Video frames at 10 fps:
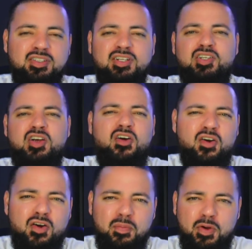there's
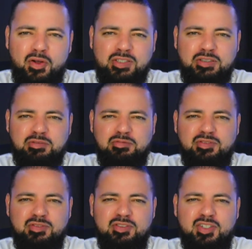karma.
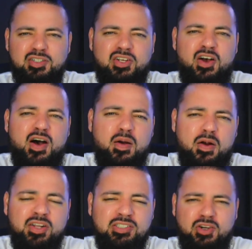There's car-
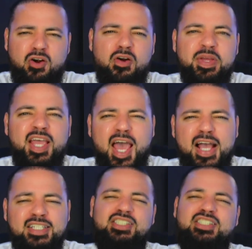there's karmic
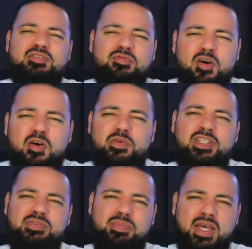actions involved with
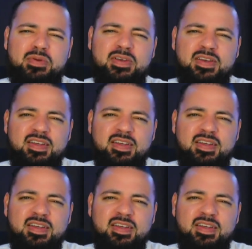this, baby.